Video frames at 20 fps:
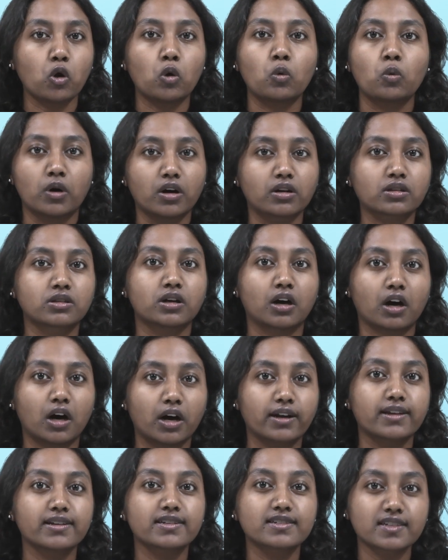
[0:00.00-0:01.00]
who work the
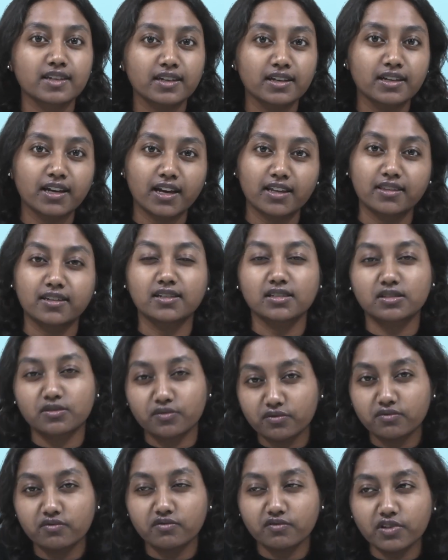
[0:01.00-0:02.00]
hardest and there's
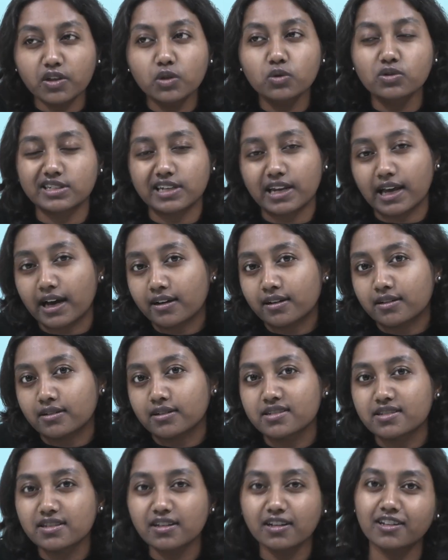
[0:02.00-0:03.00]
few
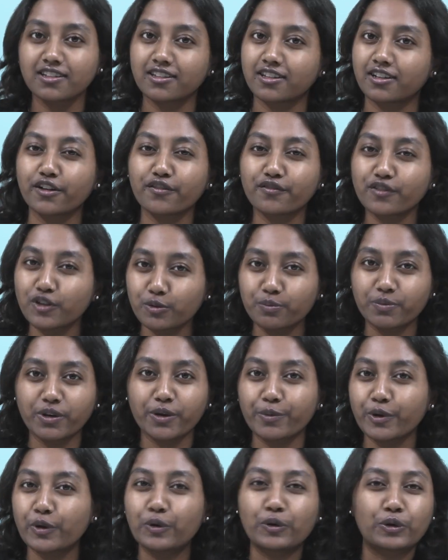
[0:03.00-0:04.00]
slackers. There are few
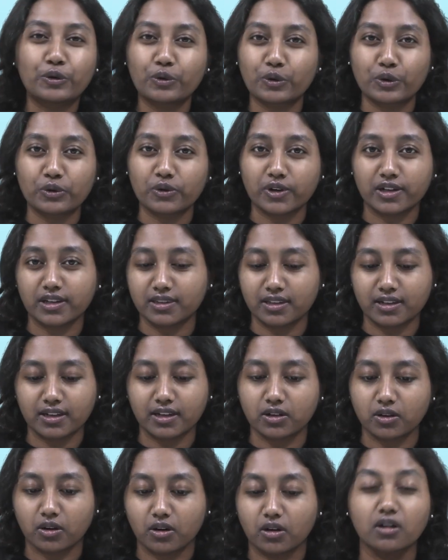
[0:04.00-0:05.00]
people who don't do anything
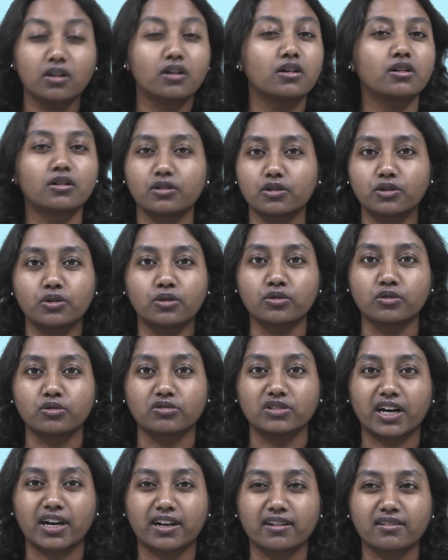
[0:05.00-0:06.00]
at all. Don't
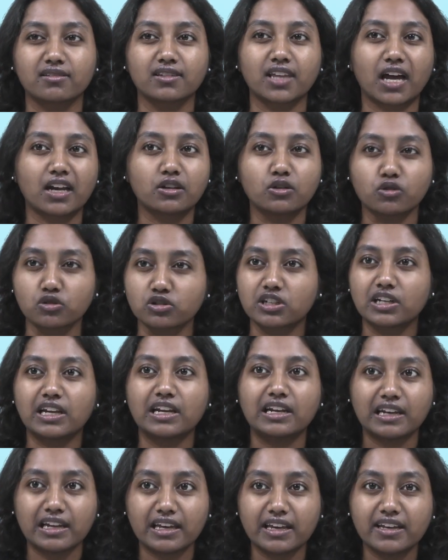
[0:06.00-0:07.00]
do that. That
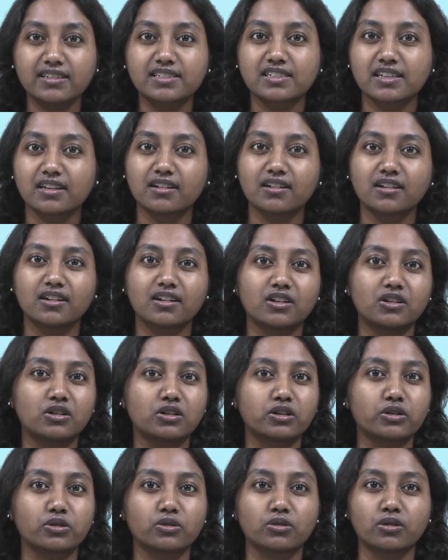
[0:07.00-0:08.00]
usually leads
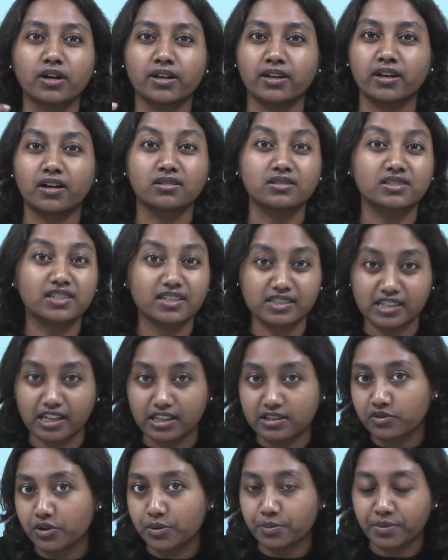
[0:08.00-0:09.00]
to an
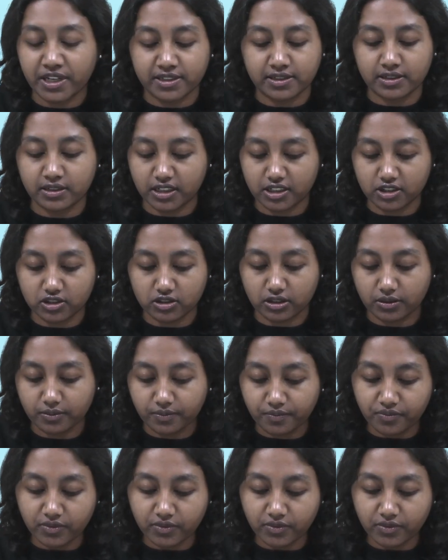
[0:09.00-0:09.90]
unsuccessful presentation.